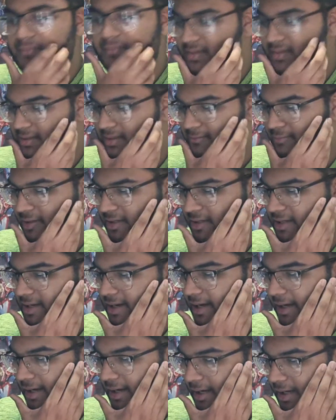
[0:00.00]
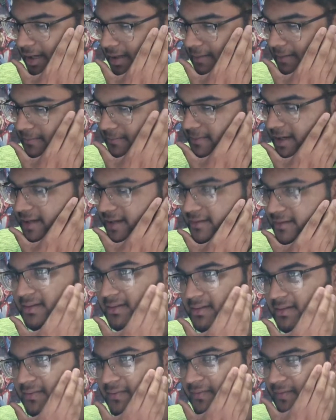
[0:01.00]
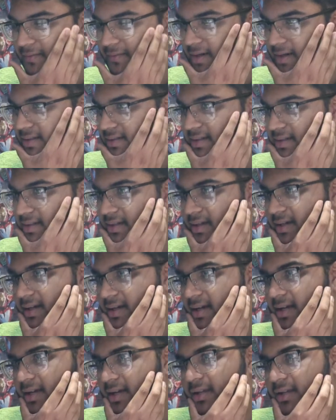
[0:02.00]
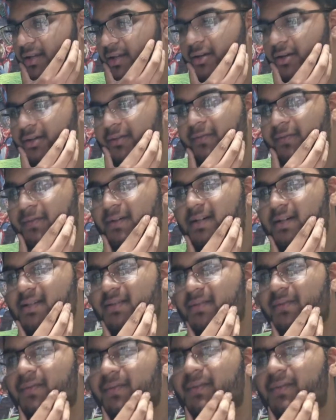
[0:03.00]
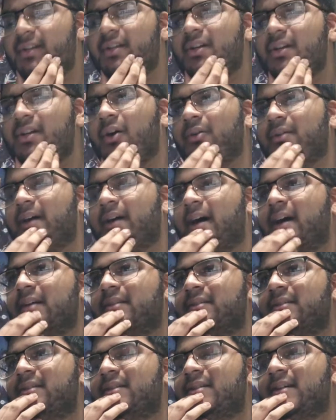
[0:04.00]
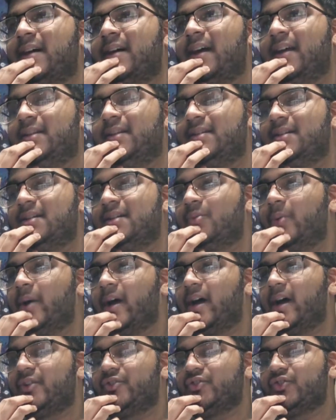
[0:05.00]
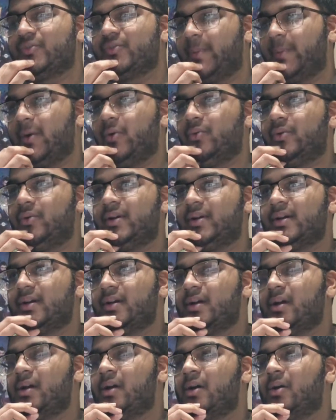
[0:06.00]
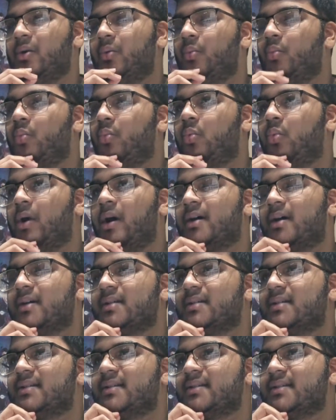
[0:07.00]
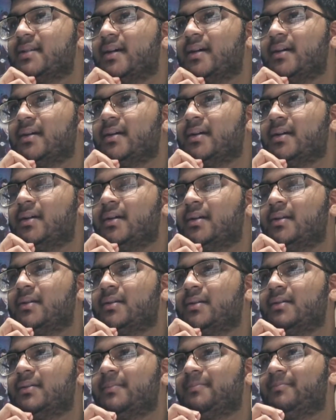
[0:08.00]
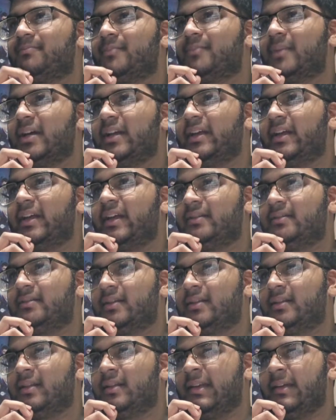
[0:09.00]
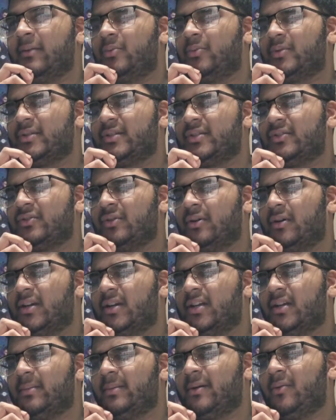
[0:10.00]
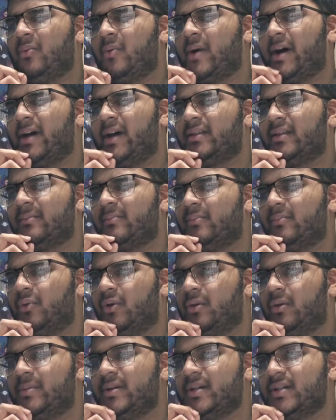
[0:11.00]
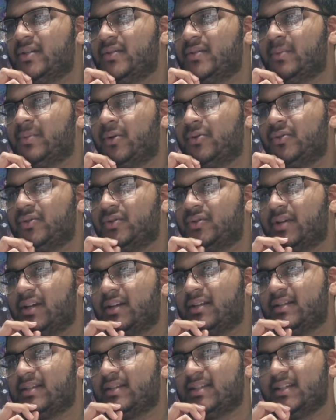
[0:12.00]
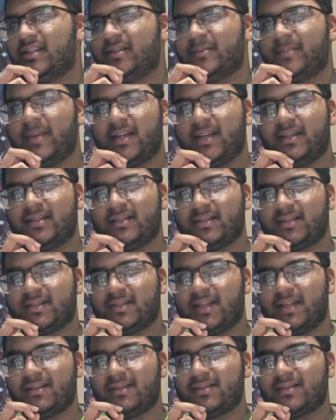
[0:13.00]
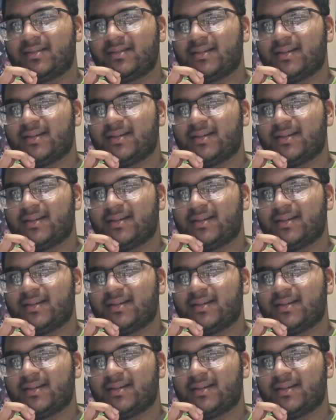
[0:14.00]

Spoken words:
but yeah, I think the first video that I think I did where I spoke was it was talking about why the Morbius post-credit scene makes sense.